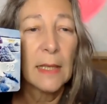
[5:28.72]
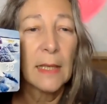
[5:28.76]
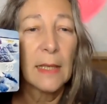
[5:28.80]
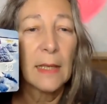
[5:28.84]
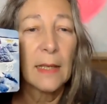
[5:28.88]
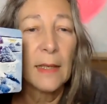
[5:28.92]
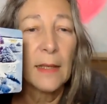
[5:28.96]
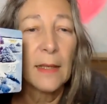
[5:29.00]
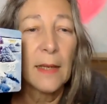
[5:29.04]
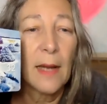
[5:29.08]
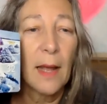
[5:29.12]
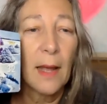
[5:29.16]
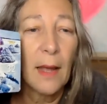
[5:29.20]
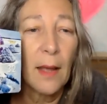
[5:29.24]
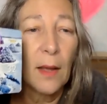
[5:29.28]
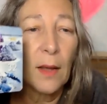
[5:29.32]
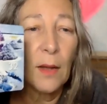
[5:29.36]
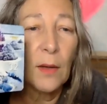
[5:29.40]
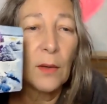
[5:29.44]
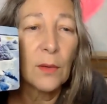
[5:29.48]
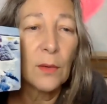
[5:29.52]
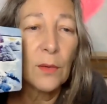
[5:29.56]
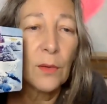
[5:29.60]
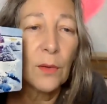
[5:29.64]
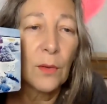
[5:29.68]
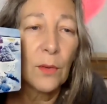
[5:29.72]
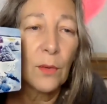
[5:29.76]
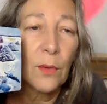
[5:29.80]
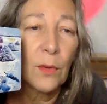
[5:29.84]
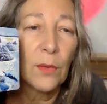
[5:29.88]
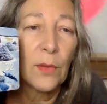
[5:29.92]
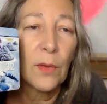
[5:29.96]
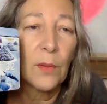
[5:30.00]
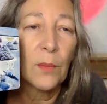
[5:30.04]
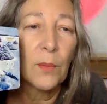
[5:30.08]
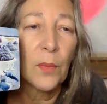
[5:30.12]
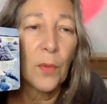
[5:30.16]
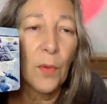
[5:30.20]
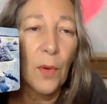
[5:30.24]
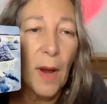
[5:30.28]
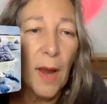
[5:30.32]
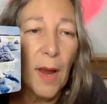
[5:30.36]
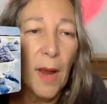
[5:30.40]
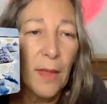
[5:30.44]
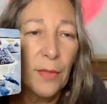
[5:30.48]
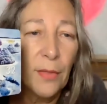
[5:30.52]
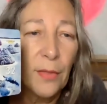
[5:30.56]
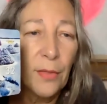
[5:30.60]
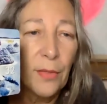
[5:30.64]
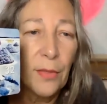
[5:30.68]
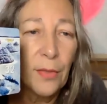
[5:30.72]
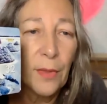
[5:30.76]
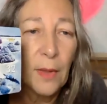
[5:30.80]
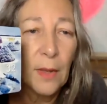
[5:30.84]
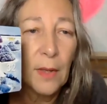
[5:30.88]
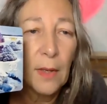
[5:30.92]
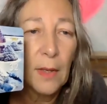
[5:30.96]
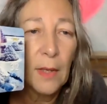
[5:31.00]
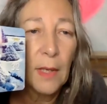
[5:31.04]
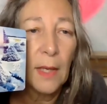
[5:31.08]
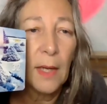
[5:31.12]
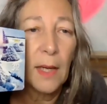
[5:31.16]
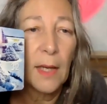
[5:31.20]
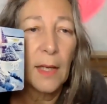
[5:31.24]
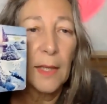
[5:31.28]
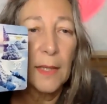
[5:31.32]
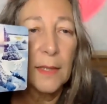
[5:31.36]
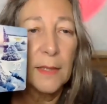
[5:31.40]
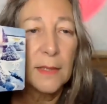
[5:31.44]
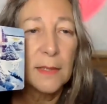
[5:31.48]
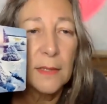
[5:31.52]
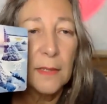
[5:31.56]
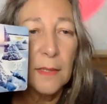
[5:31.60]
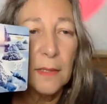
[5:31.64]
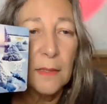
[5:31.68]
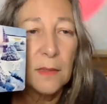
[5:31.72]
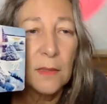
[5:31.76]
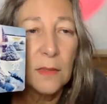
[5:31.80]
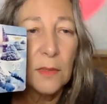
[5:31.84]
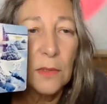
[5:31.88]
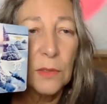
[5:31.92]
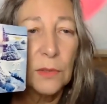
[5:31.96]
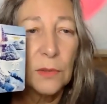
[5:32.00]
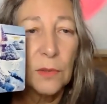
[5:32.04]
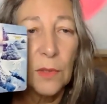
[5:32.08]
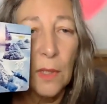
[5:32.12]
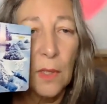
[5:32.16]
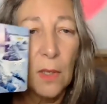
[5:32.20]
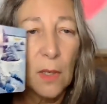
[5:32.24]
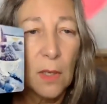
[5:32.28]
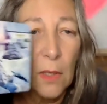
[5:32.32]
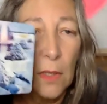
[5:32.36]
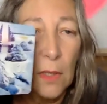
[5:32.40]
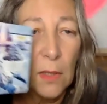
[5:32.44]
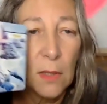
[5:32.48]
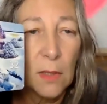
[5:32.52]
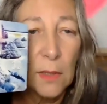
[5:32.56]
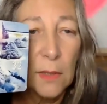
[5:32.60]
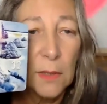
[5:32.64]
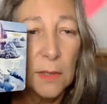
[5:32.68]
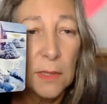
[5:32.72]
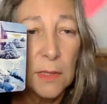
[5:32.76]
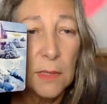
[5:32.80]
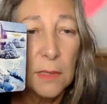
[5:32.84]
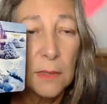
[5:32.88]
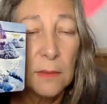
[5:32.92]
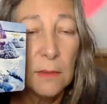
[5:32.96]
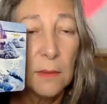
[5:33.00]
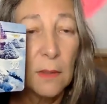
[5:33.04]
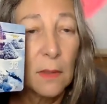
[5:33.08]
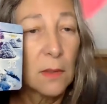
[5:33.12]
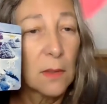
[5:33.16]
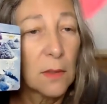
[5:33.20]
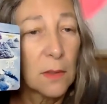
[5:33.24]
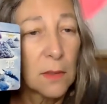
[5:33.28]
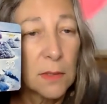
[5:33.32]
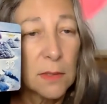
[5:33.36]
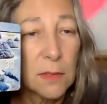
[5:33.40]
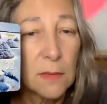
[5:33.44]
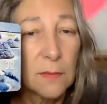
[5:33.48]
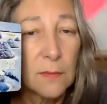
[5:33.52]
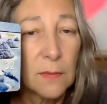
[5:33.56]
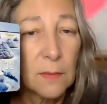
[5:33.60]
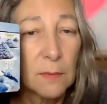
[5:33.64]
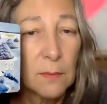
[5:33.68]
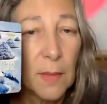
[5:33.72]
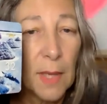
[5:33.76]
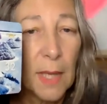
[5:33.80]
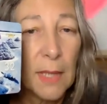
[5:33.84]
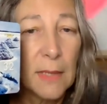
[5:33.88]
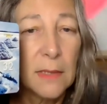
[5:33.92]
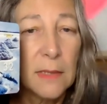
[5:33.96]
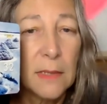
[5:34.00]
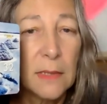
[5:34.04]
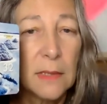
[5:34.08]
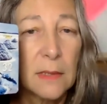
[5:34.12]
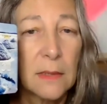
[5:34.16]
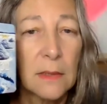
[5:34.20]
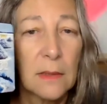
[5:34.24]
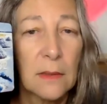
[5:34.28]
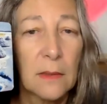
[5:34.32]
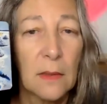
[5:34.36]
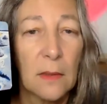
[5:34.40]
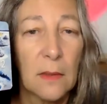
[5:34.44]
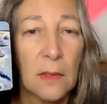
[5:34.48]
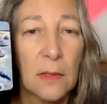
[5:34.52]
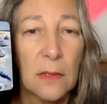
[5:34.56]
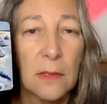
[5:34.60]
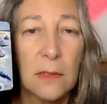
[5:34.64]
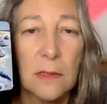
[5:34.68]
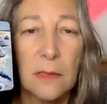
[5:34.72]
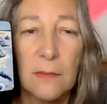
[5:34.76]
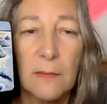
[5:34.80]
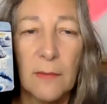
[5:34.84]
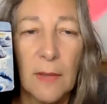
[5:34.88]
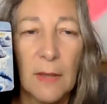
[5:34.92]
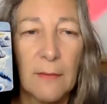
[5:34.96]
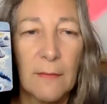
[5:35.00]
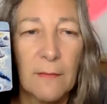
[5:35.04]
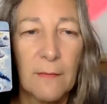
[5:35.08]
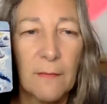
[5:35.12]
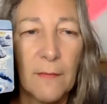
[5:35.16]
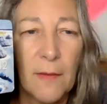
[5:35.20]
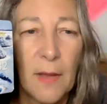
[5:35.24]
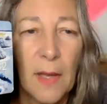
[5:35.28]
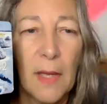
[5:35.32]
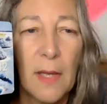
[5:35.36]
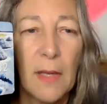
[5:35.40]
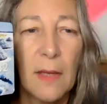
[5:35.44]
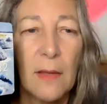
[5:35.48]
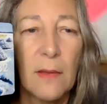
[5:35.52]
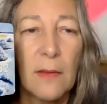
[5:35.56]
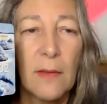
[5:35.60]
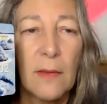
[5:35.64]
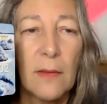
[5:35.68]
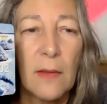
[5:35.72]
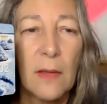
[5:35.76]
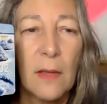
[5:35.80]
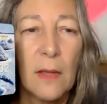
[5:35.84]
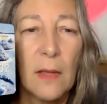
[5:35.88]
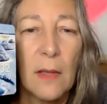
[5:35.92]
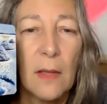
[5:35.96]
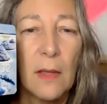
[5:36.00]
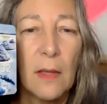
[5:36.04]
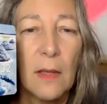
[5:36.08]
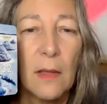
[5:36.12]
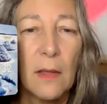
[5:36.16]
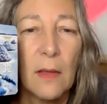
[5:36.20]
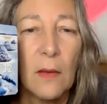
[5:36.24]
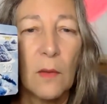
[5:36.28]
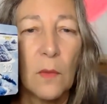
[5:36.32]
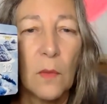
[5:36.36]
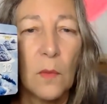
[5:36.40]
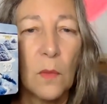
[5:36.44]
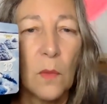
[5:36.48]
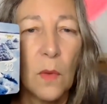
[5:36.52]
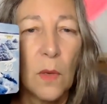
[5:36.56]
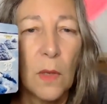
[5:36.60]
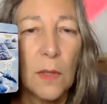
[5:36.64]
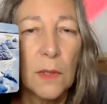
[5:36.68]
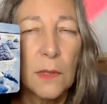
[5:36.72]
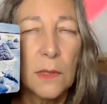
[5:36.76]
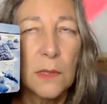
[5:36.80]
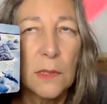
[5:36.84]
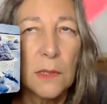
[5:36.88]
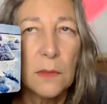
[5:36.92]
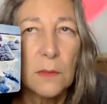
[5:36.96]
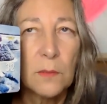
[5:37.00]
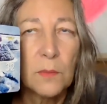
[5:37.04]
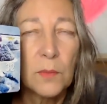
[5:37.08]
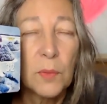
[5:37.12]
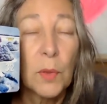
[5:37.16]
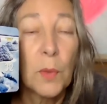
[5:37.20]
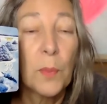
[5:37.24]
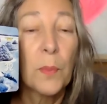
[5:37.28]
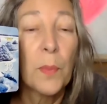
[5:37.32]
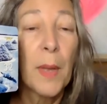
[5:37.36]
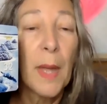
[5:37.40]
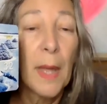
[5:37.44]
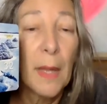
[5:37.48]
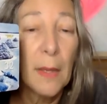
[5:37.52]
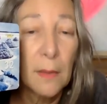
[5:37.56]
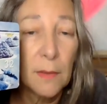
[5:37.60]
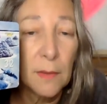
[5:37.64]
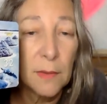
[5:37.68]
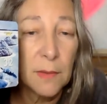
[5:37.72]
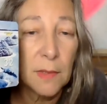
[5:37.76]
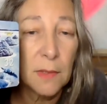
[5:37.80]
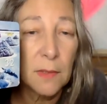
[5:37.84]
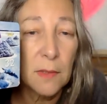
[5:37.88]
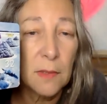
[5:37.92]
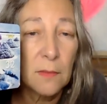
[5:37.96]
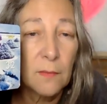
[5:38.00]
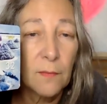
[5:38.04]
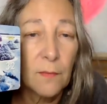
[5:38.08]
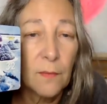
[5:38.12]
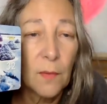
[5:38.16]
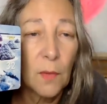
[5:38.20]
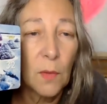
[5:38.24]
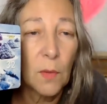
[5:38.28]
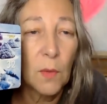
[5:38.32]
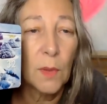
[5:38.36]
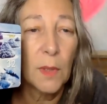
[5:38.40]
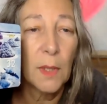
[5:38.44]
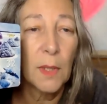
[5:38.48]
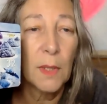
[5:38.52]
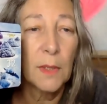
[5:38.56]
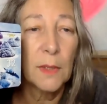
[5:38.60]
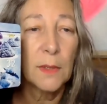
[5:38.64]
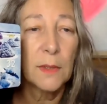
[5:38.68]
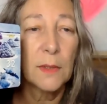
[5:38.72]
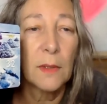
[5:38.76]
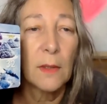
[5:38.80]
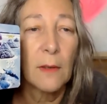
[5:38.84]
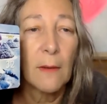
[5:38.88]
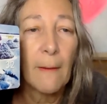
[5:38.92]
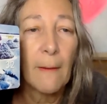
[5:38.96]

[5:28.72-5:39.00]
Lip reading: and how the breath links us to the heart of the matter, the heart of our faith, what propels us forward,